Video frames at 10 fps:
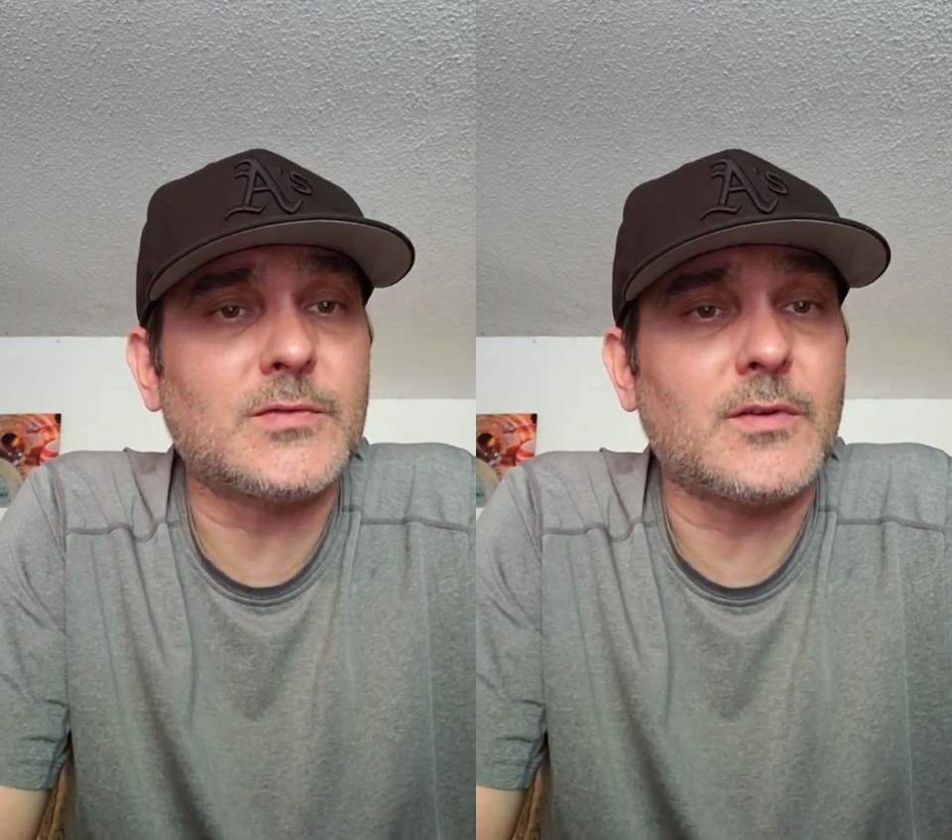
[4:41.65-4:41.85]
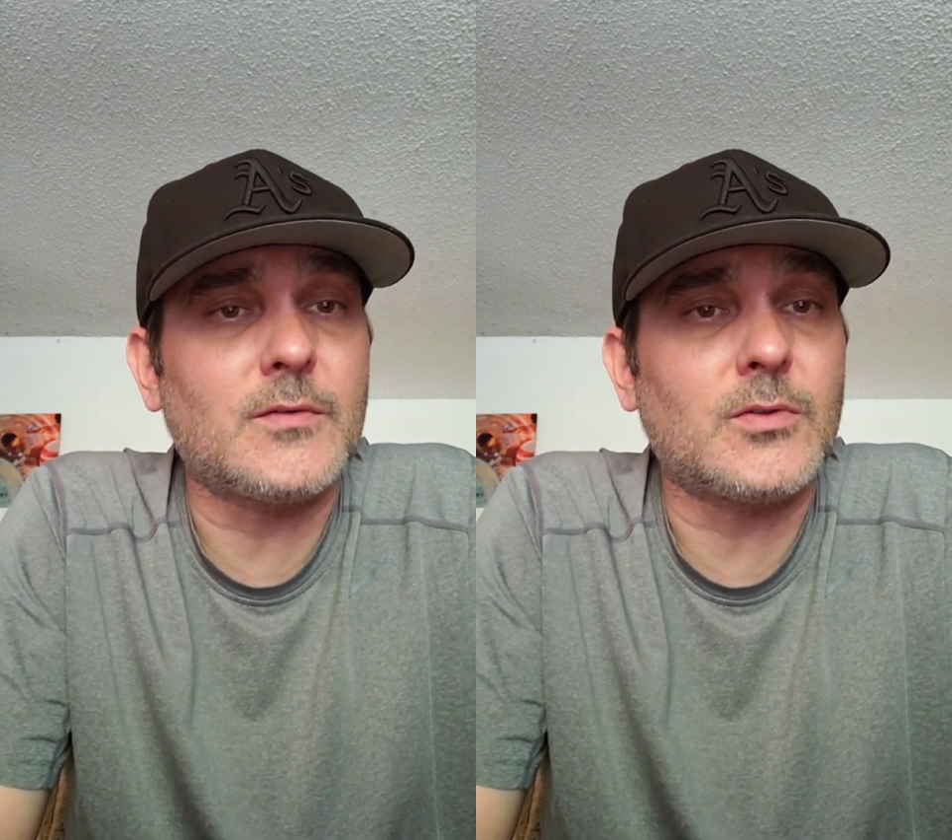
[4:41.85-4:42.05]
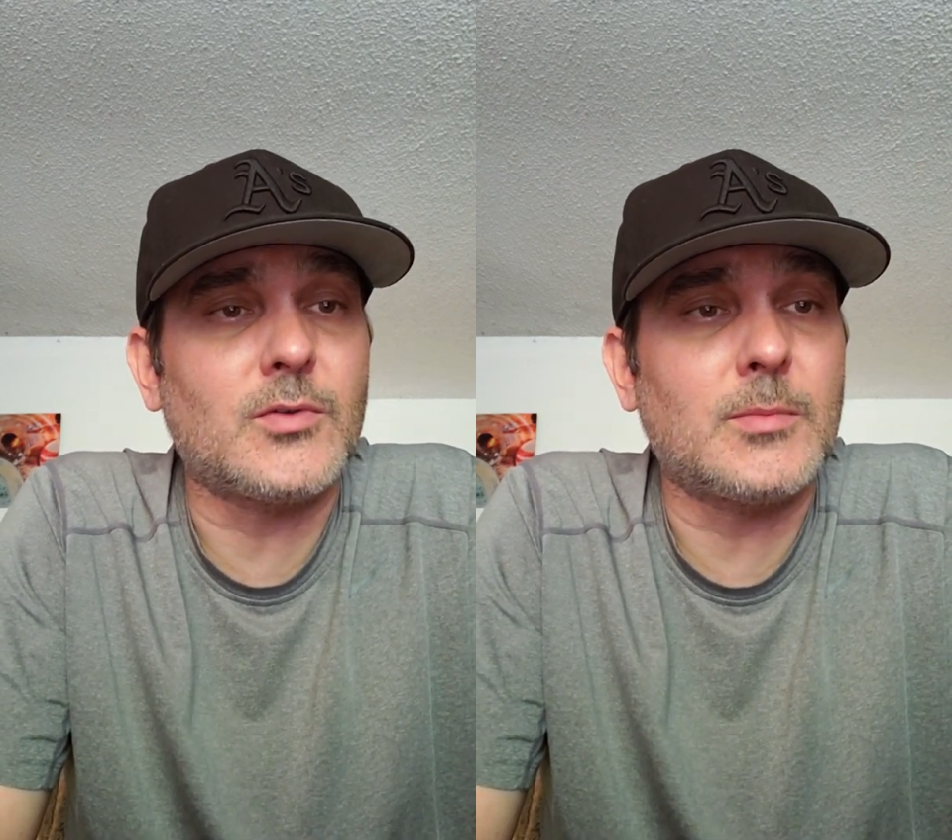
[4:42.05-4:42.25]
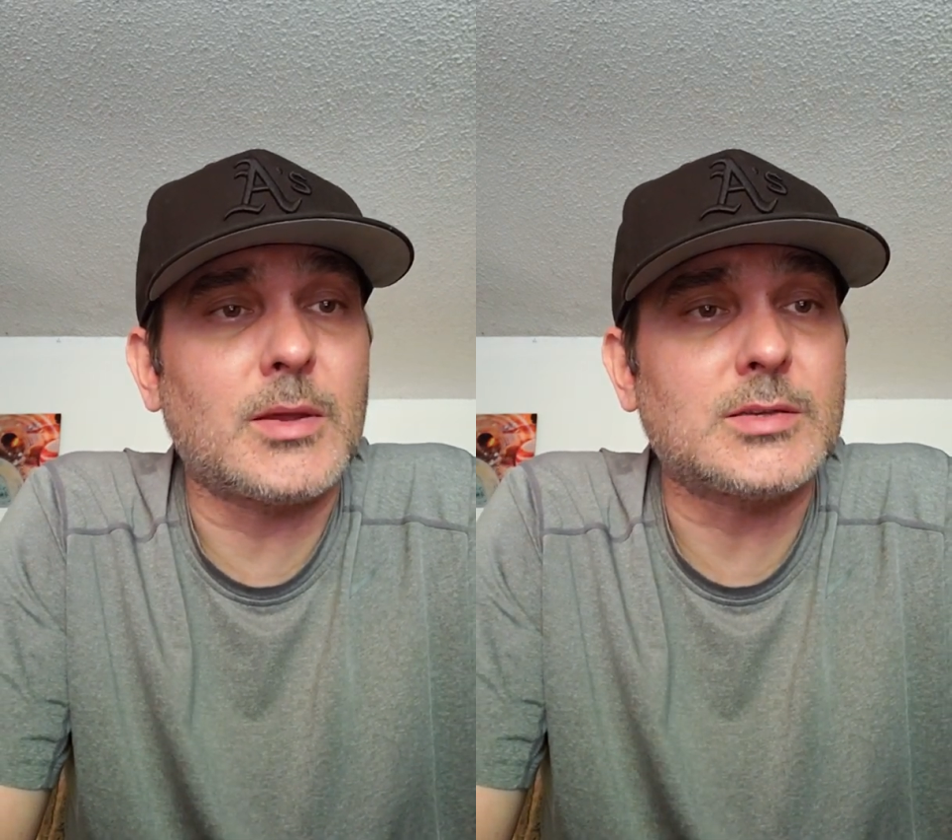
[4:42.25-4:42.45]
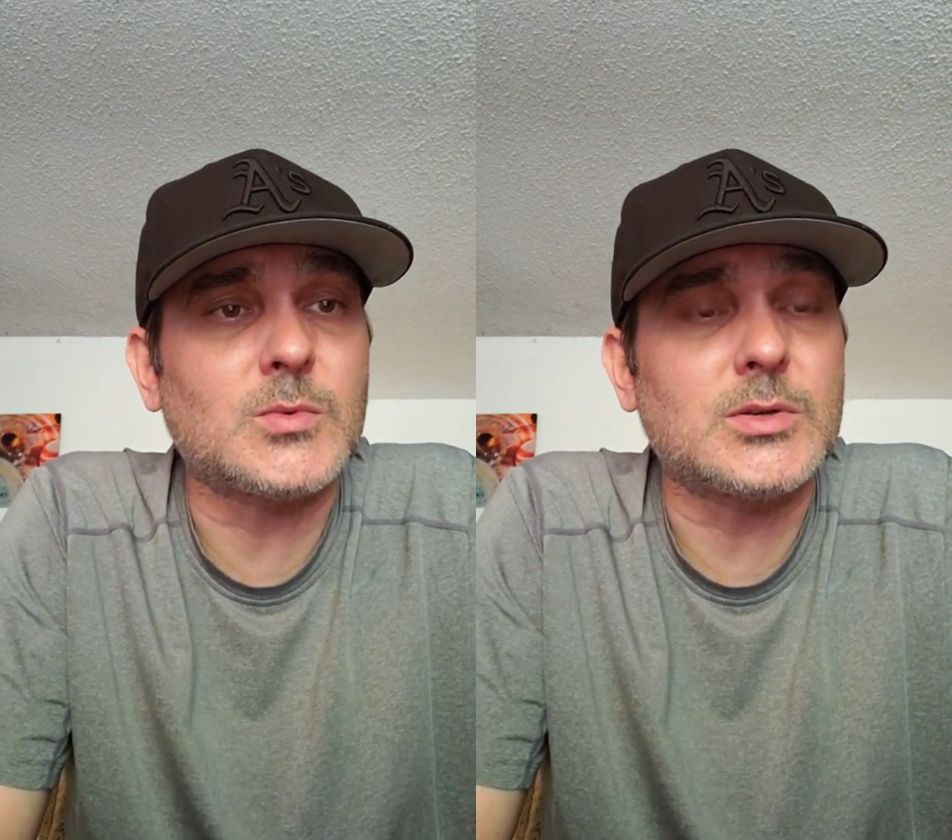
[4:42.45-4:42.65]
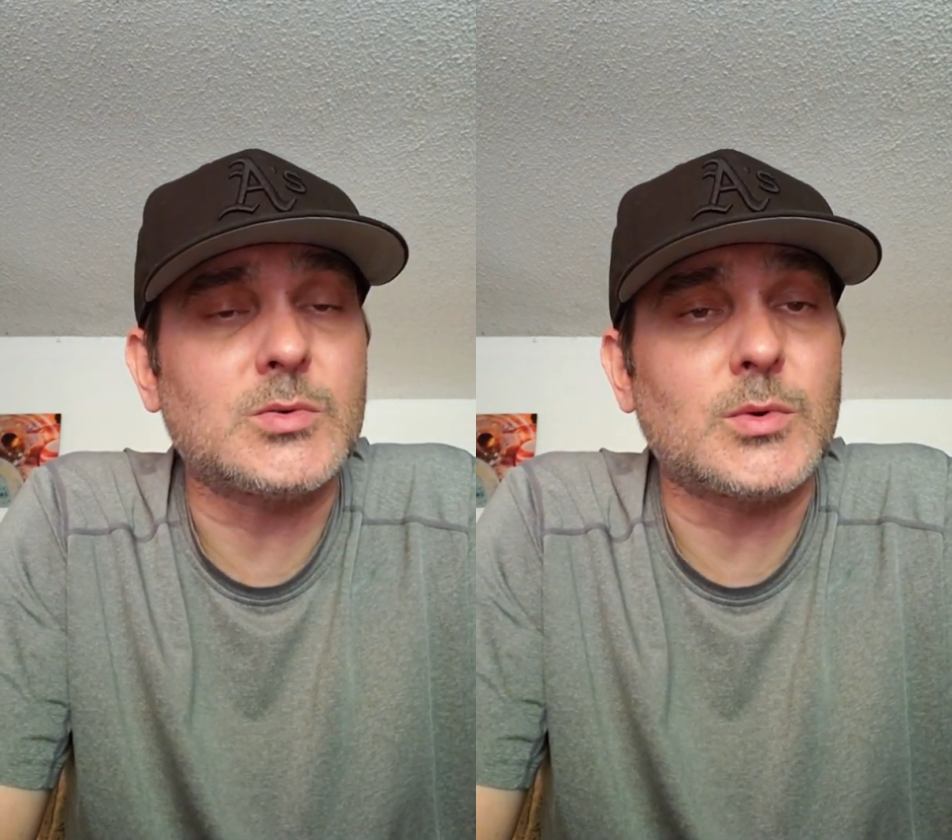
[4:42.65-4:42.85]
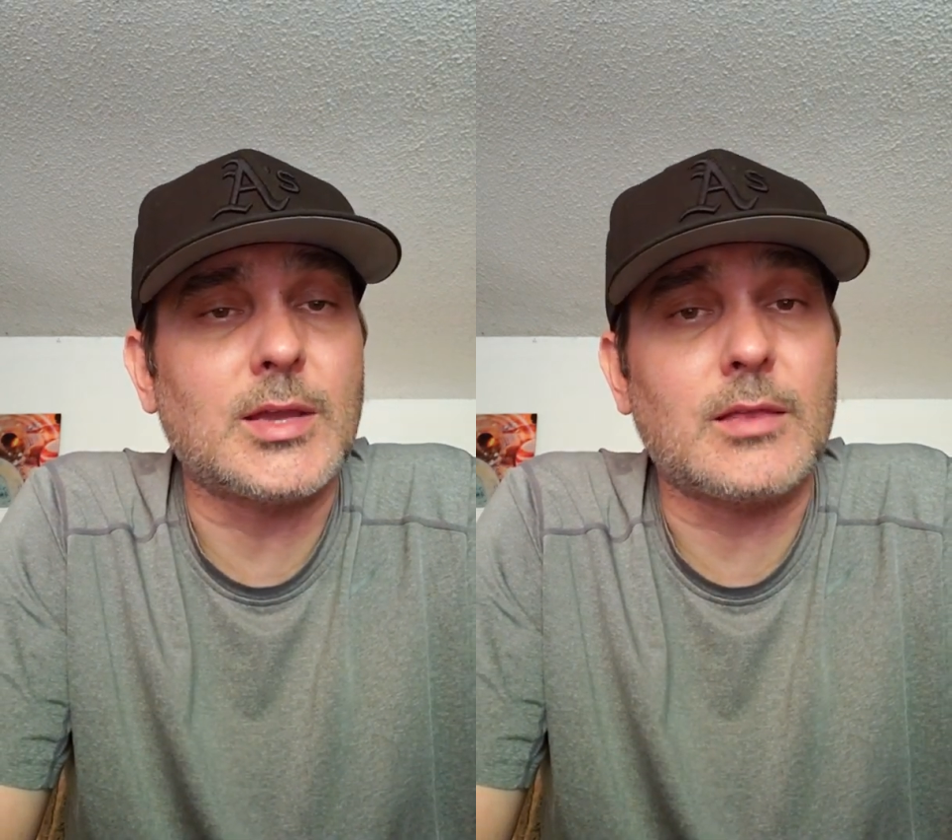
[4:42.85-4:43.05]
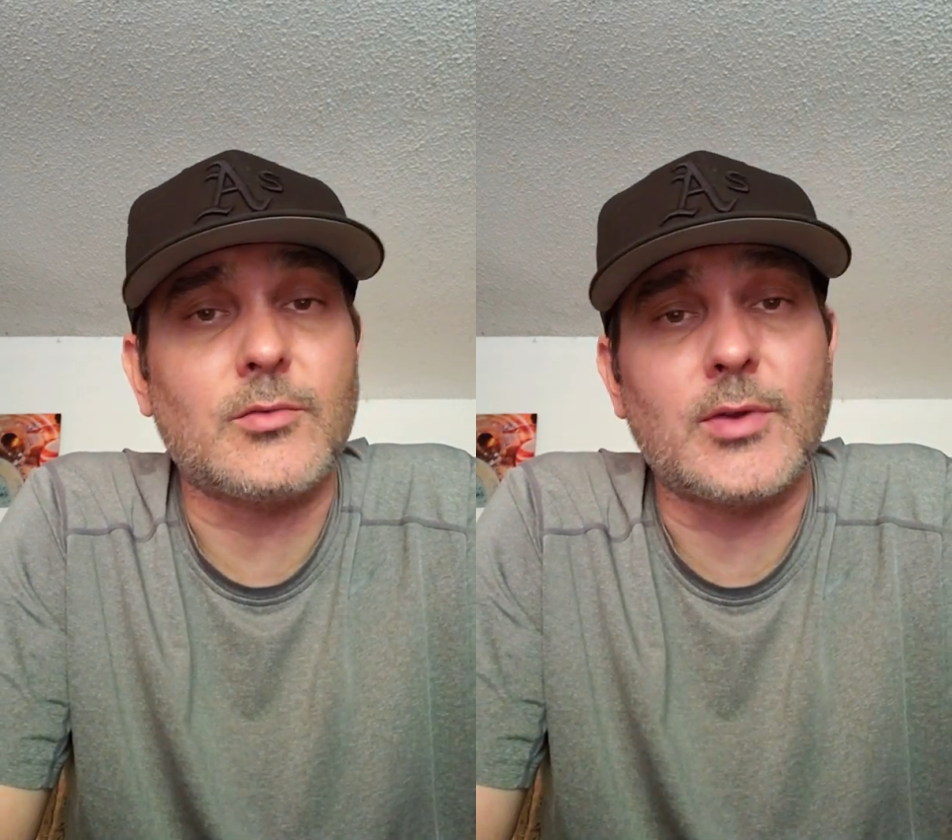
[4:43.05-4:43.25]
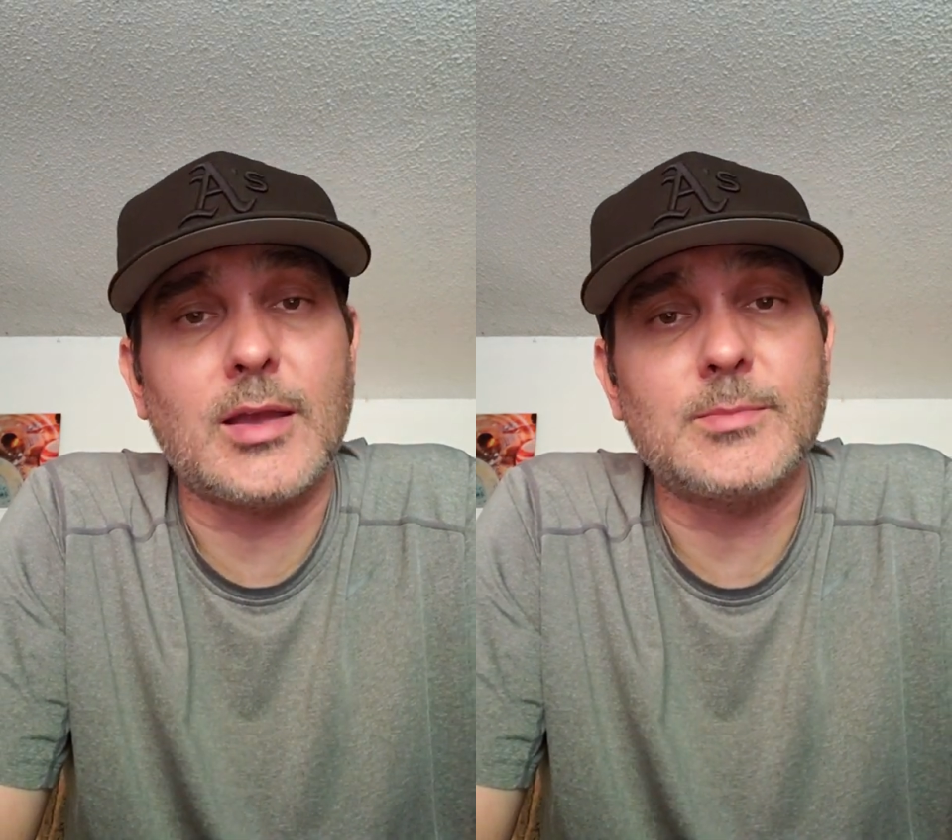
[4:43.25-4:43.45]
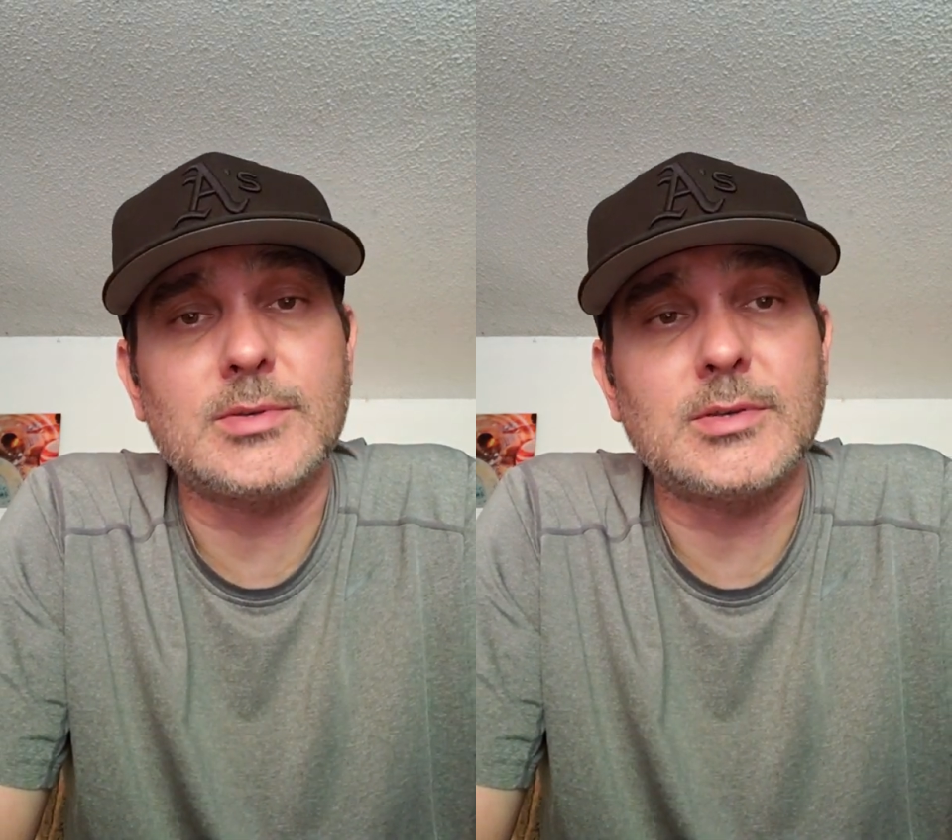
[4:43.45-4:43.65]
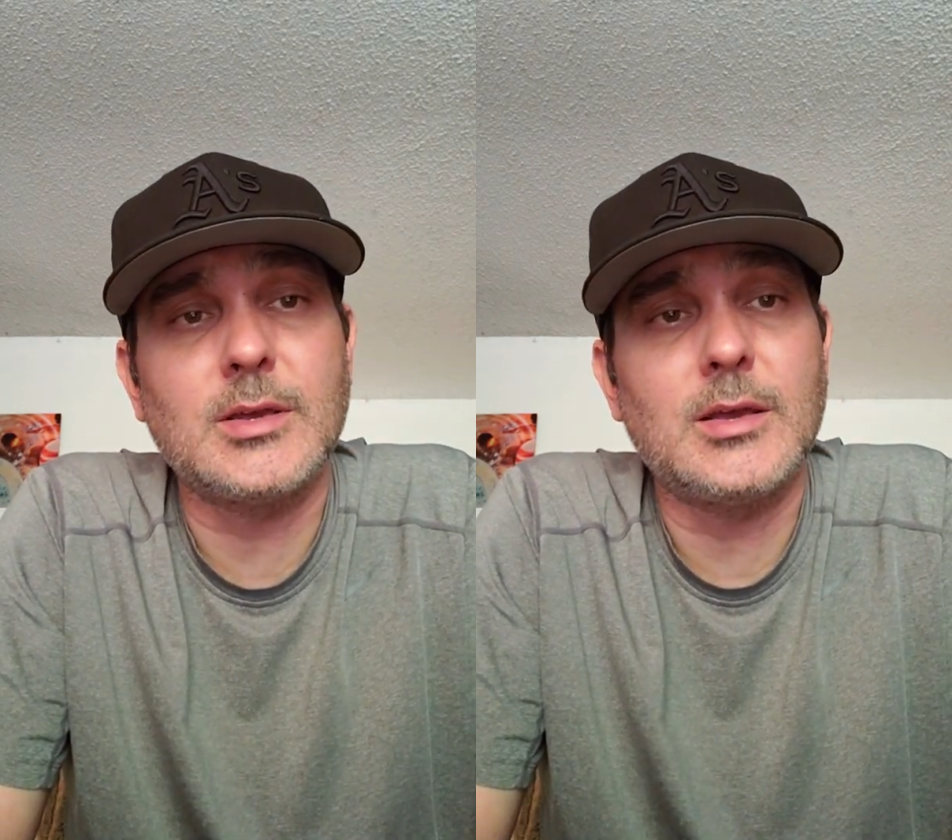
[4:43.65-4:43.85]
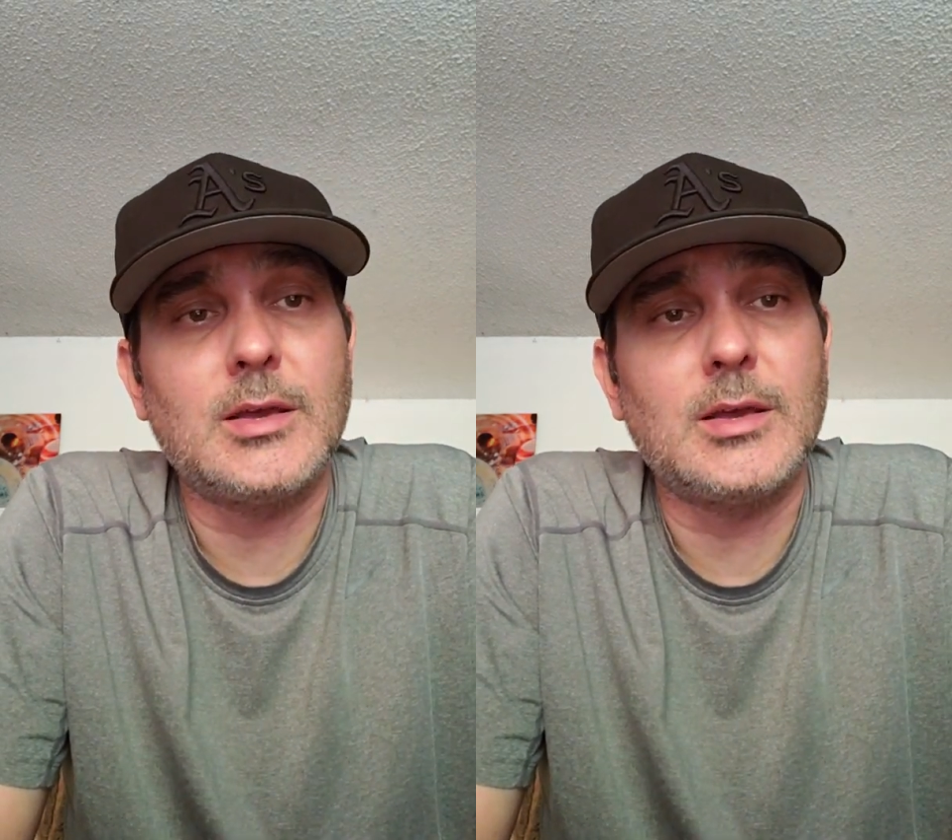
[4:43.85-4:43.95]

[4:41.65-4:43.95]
are favored three minus one twenty at the Rams